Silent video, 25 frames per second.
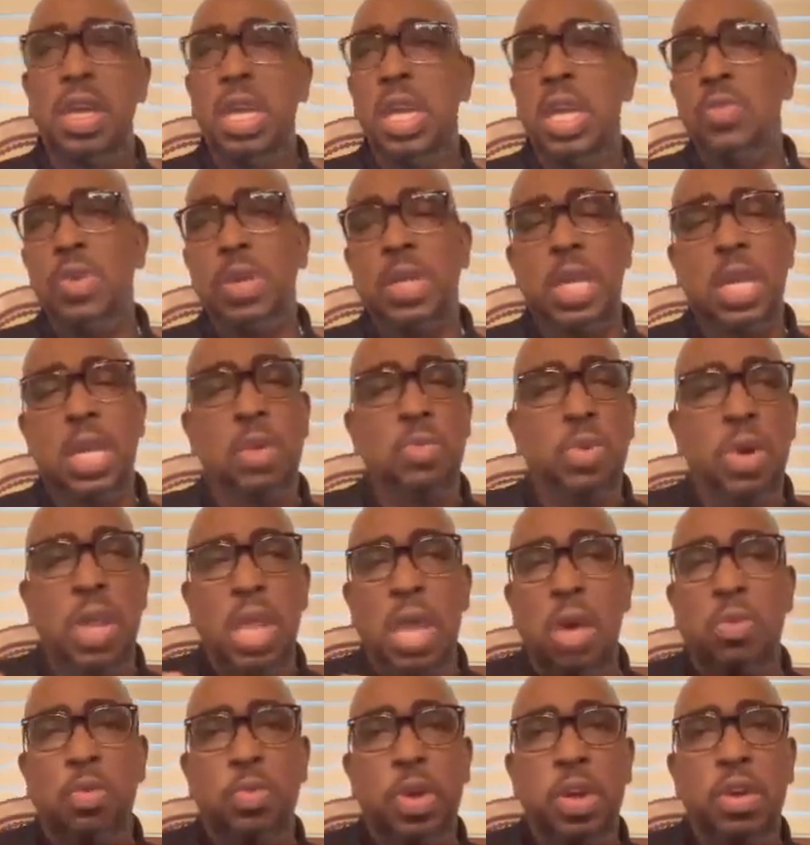He will give
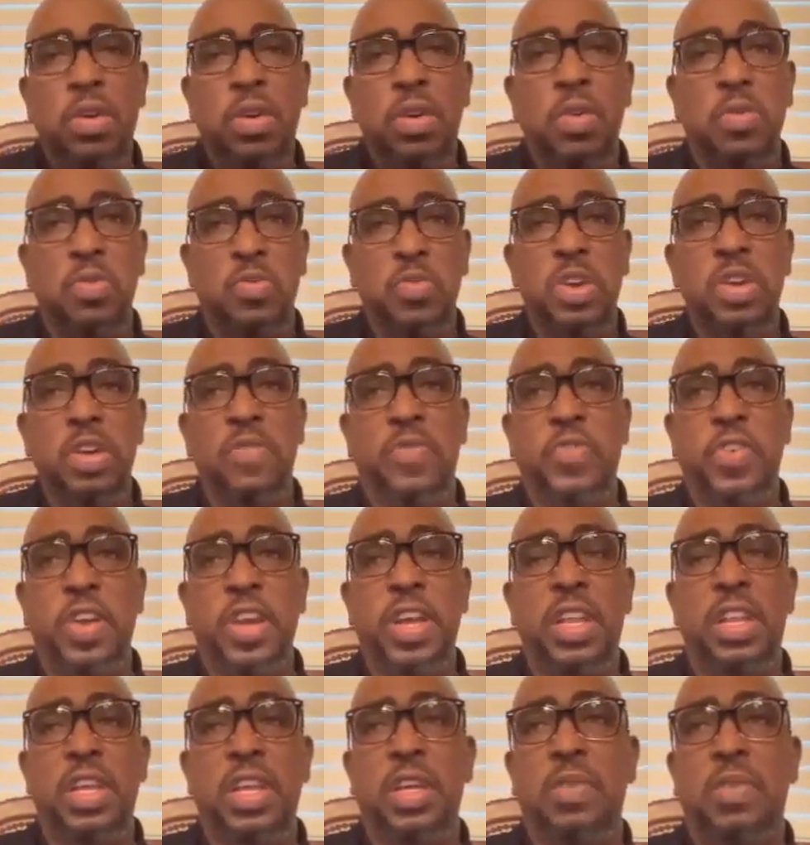whatever we, are, we're
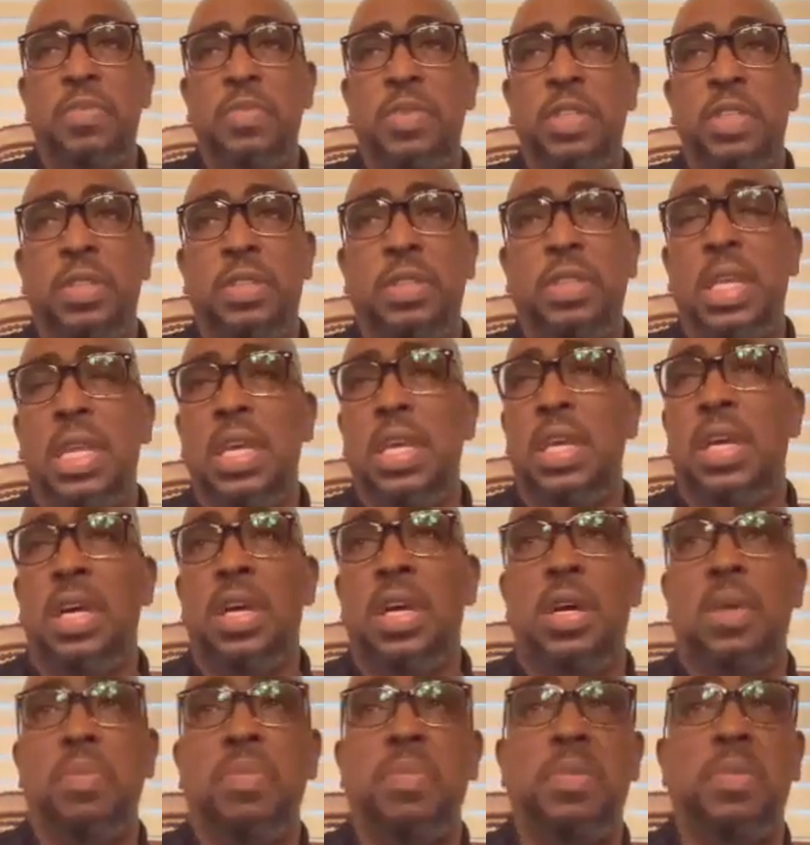afraid of, just say,
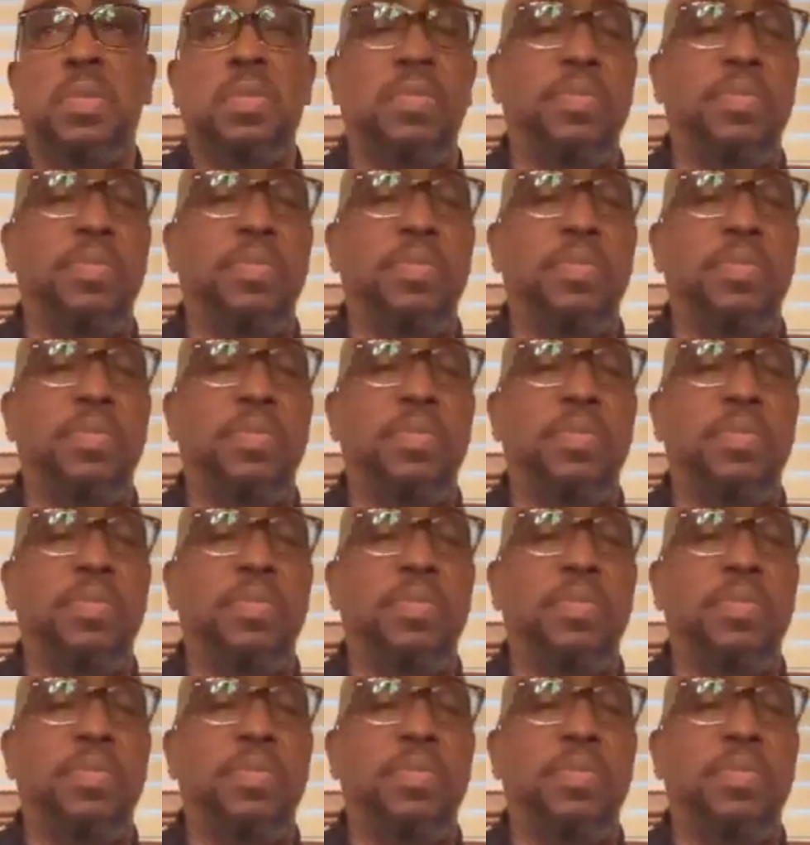uh,